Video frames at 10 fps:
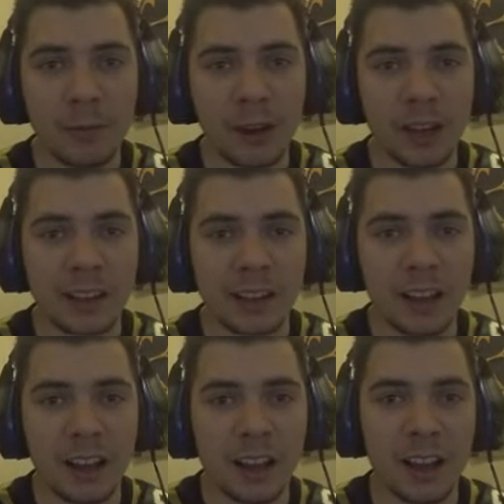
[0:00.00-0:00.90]
my
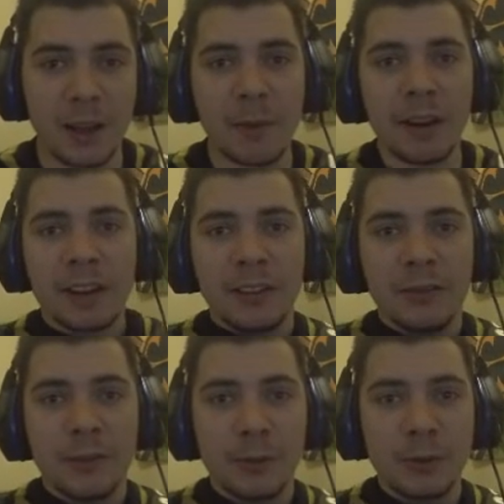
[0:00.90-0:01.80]
uh, American
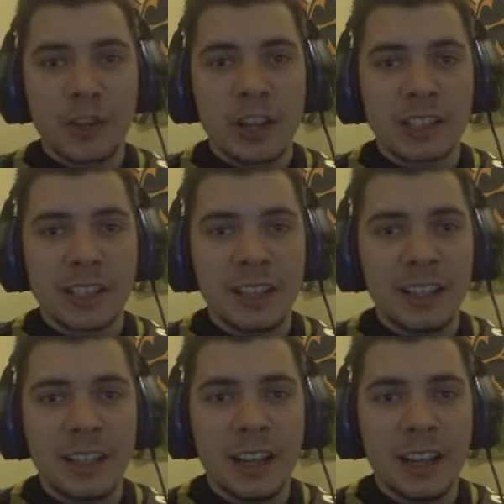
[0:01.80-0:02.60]
football jersey.